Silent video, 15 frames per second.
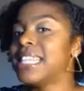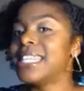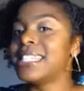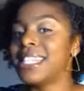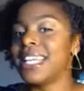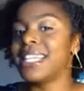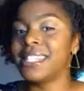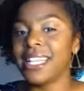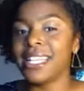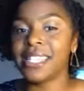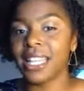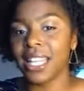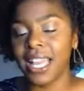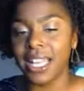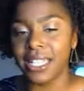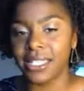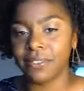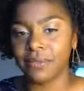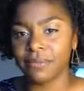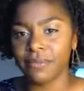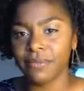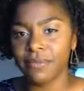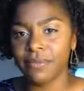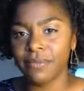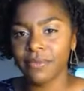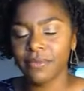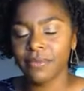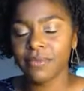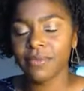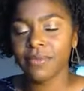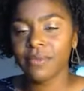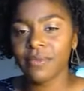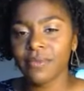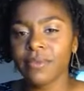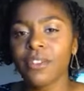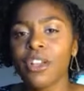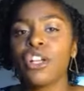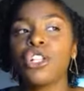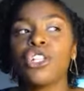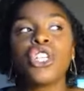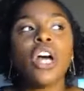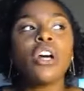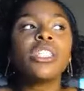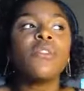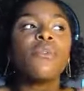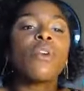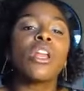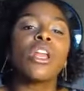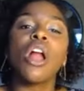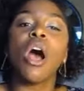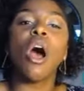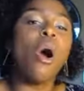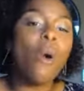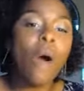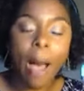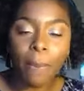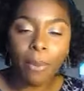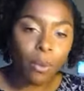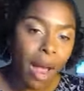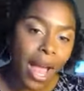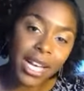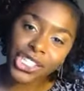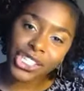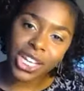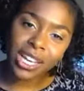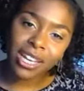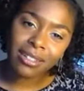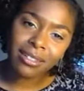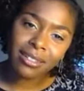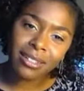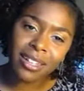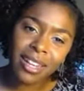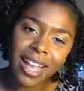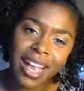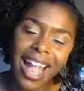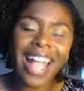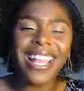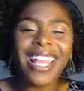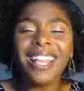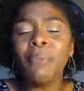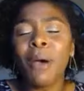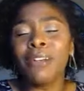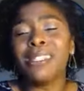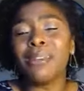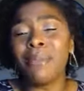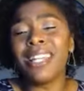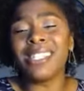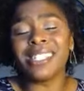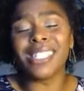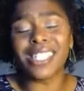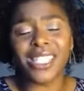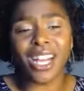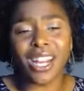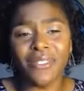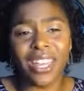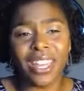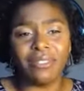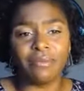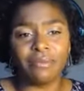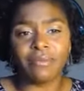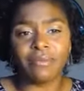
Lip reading: this, this, this, and this. Joseph running a whole operation and he's supposed to be just a servant.